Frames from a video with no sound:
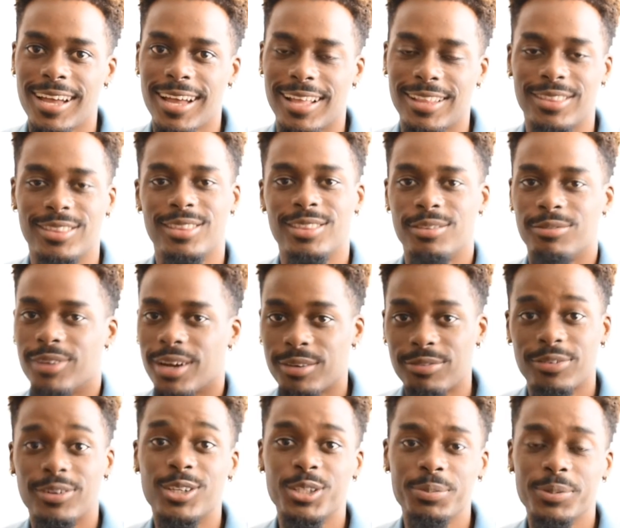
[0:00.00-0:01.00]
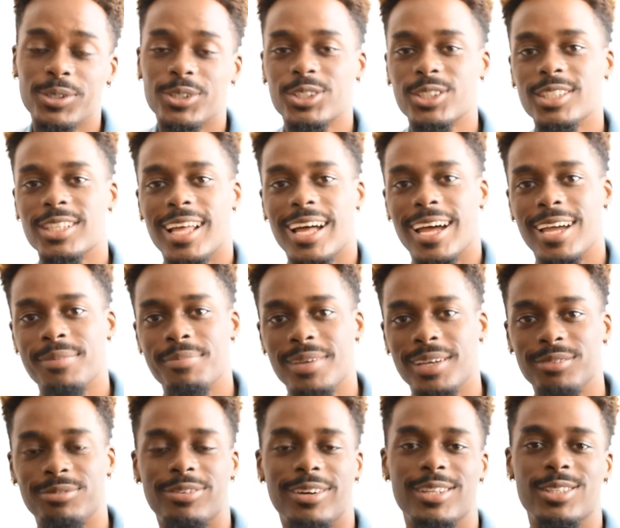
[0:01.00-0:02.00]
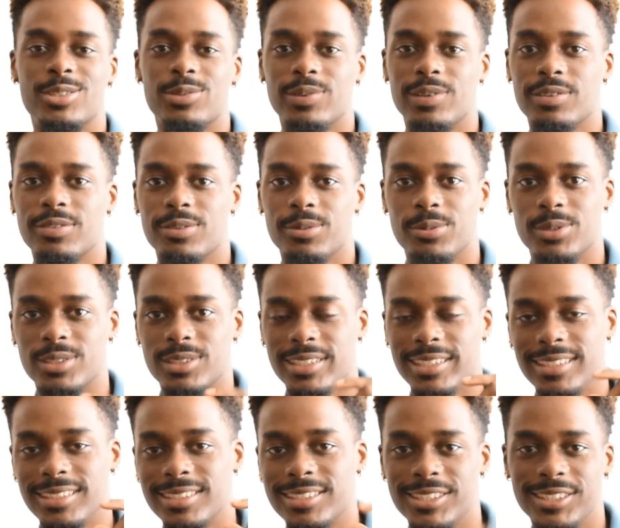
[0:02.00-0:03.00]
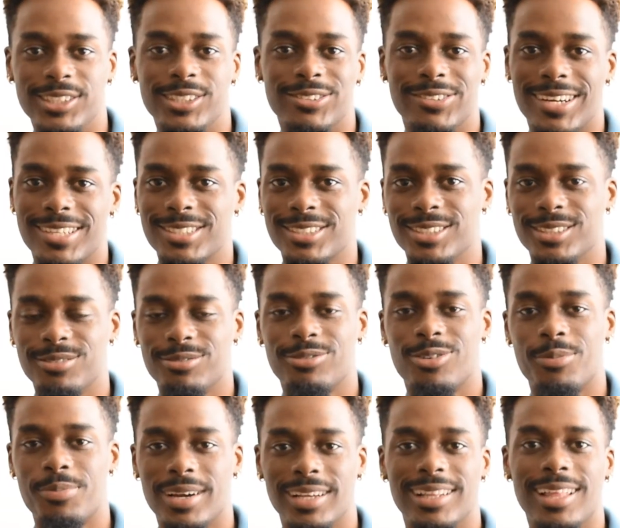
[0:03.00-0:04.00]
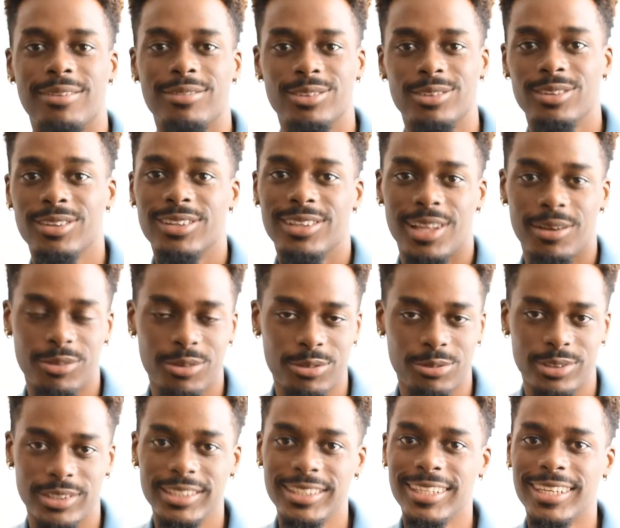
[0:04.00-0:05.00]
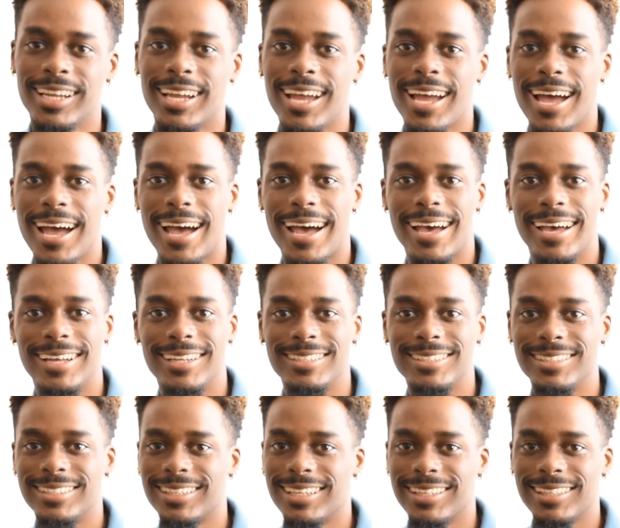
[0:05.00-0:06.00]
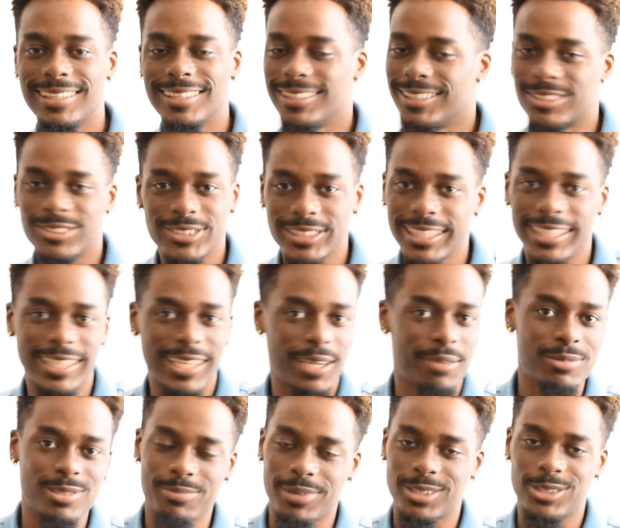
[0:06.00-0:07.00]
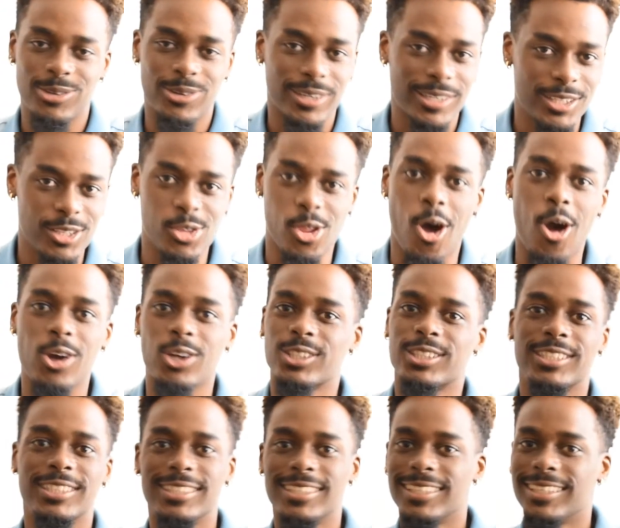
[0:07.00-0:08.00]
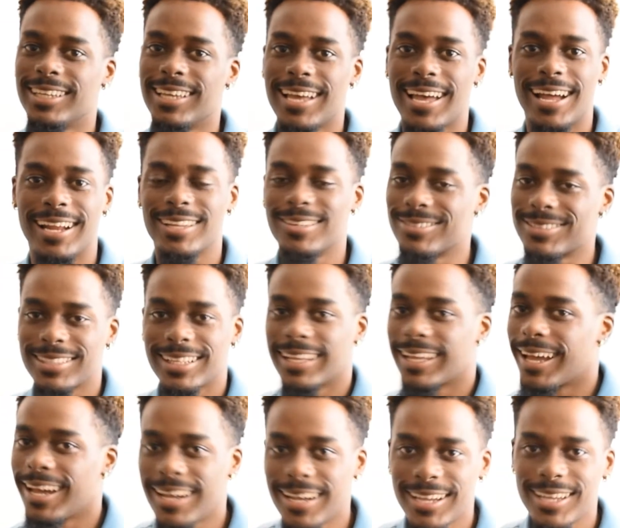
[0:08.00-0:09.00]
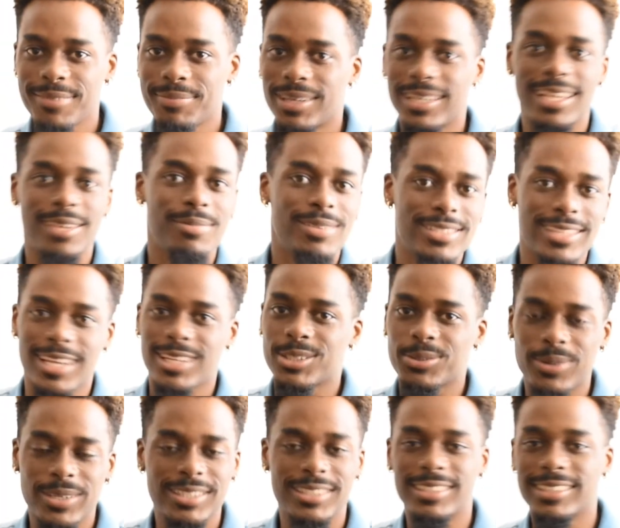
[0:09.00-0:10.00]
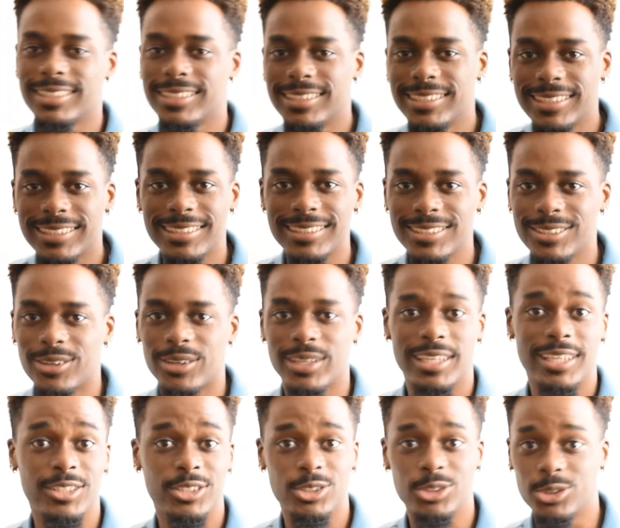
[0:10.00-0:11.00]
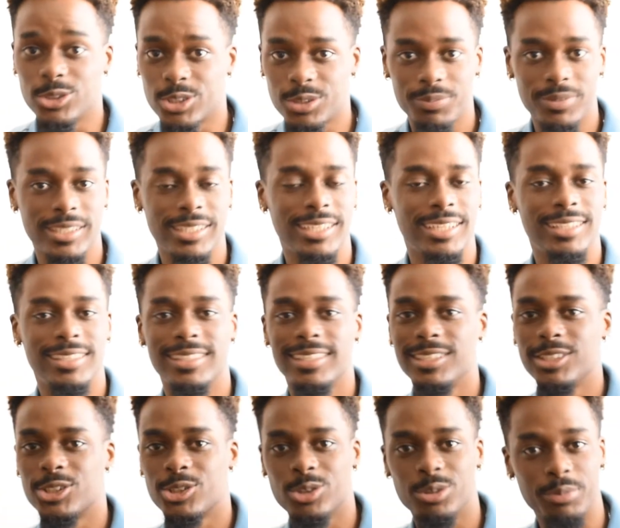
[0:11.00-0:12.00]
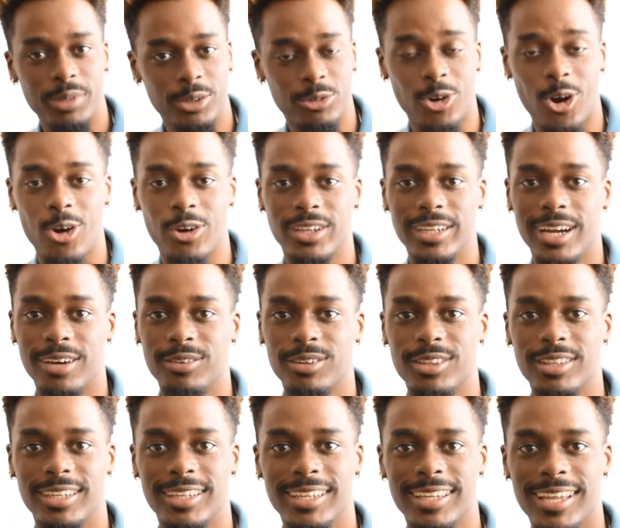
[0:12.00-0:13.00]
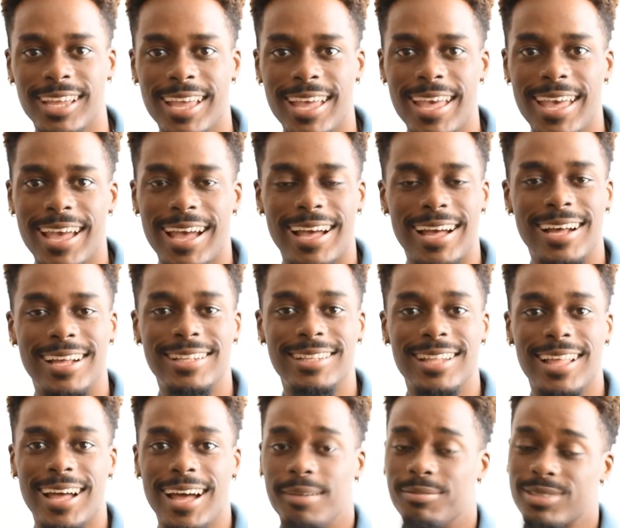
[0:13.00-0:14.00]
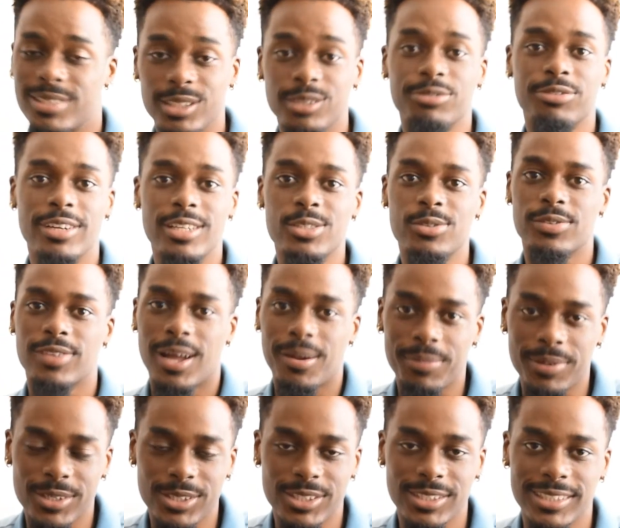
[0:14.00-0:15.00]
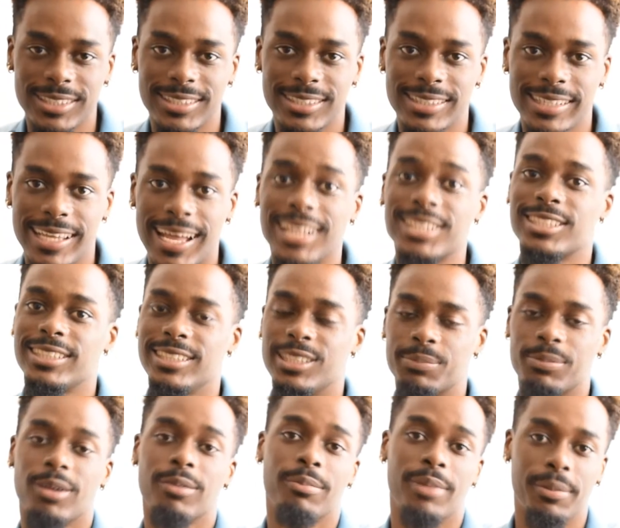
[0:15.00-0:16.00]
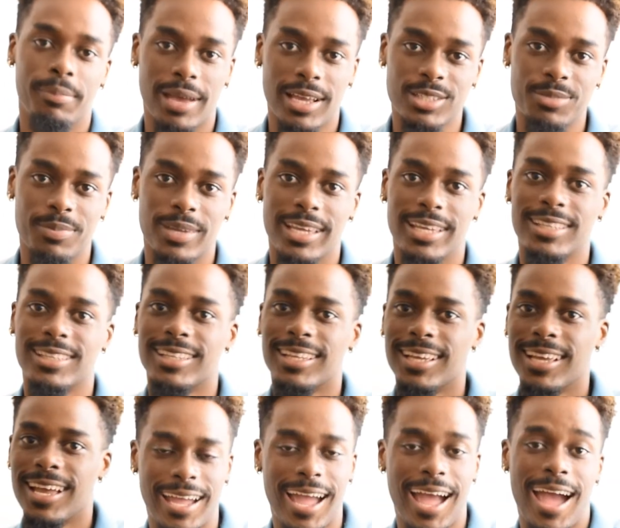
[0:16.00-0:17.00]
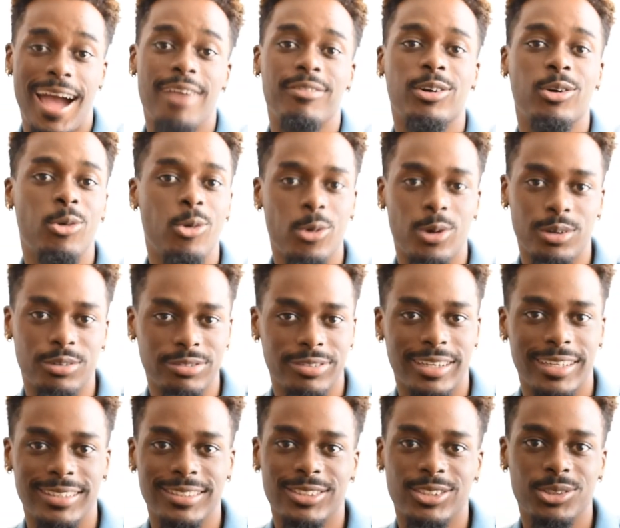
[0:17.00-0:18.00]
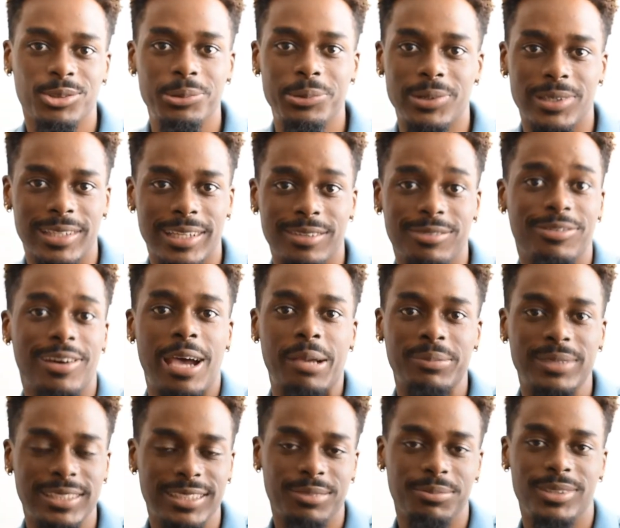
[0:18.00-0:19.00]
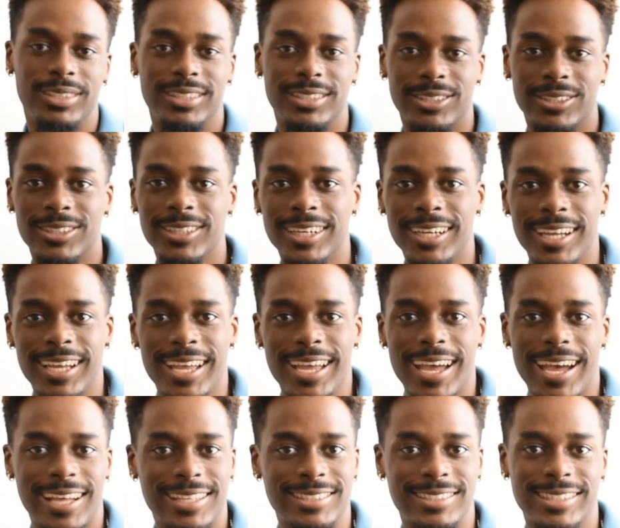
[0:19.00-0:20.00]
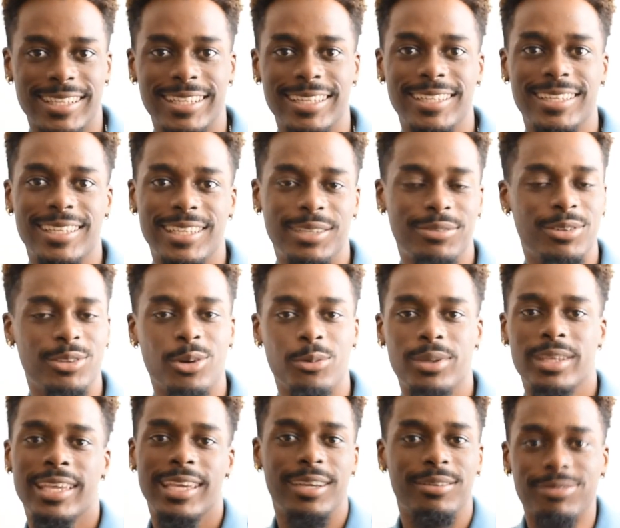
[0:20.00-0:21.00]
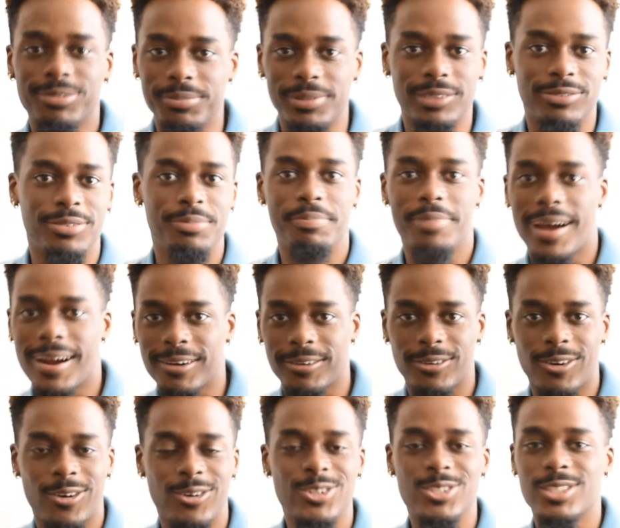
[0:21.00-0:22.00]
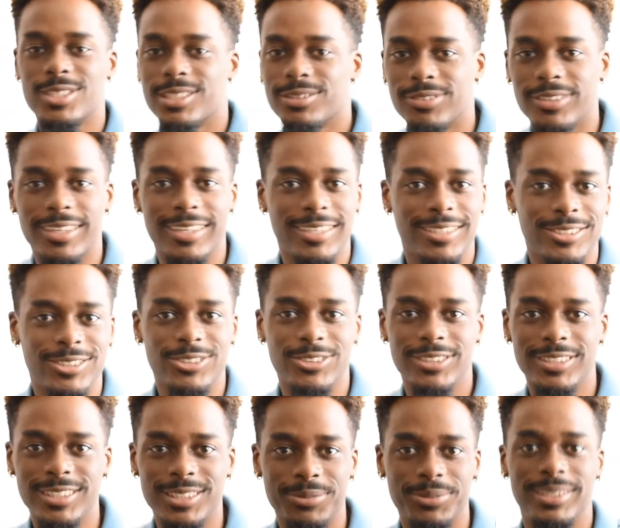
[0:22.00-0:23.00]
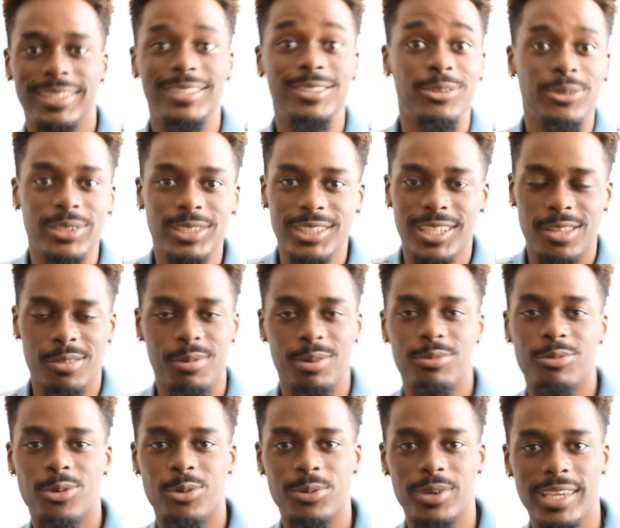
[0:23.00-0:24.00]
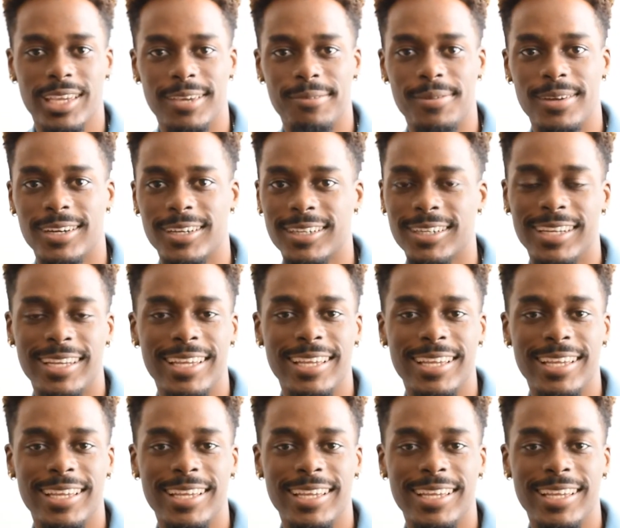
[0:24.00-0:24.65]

And the very first person that I made friends with was the senior resident for my level three. And literally, he came to my door, he knocked, and he was like, "Hi, my name is XYZ," and you know, he introduced me and he showed me around and everything. And I'm still friends with that person to this day. Actually, he's probably my best mate. I have a core of friends who are like family to me, you know? And it's like, even though we came from different backgrounds and different countries and we didn't know each other before we came here,